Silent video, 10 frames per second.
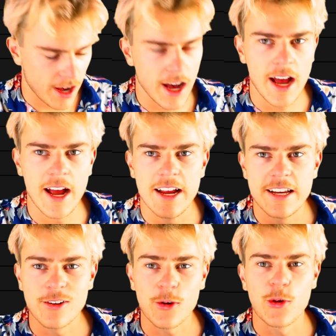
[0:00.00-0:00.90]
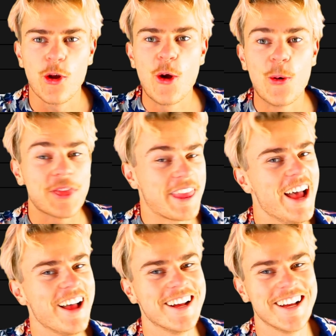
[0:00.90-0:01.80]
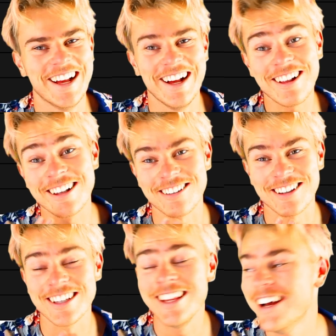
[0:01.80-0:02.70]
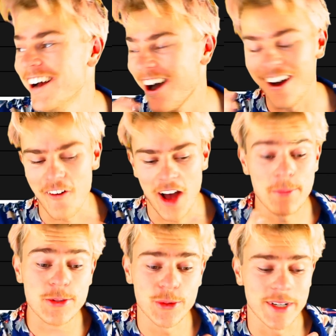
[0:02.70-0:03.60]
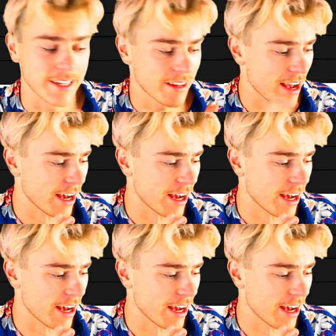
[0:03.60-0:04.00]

I don't know what the hell I'm doing.